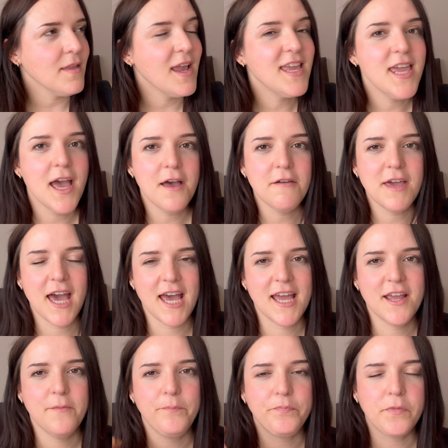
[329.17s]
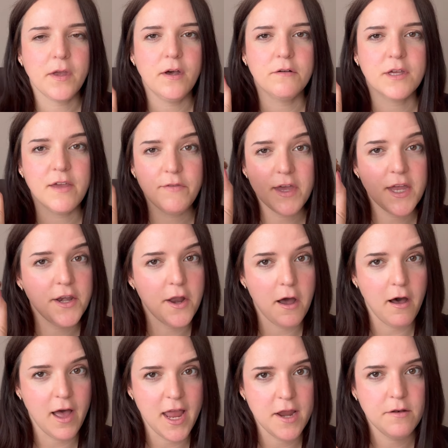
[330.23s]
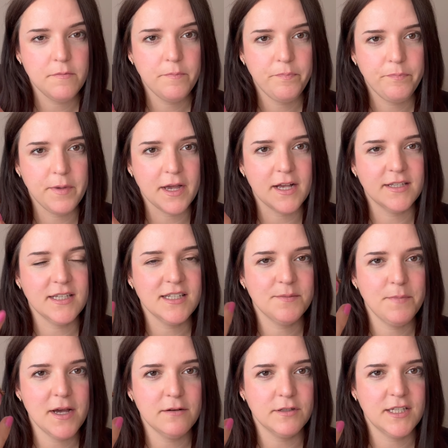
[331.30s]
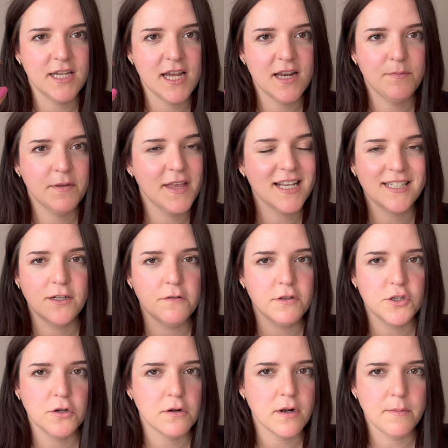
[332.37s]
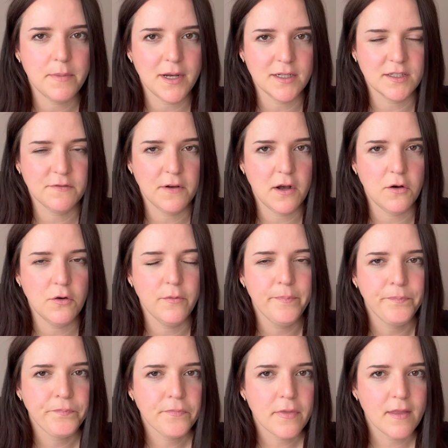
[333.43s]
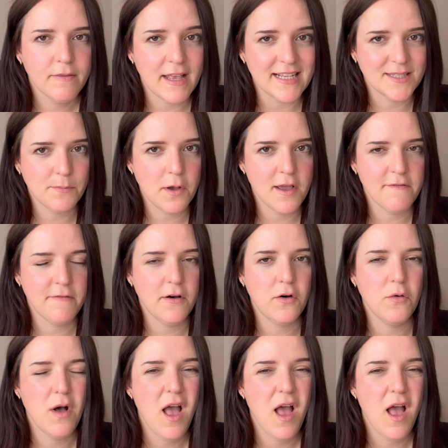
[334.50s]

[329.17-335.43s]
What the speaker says: Yeah, okay. I'll give it a 9 because it's melted, but that's not the chocolate bar's fault. That's my fault.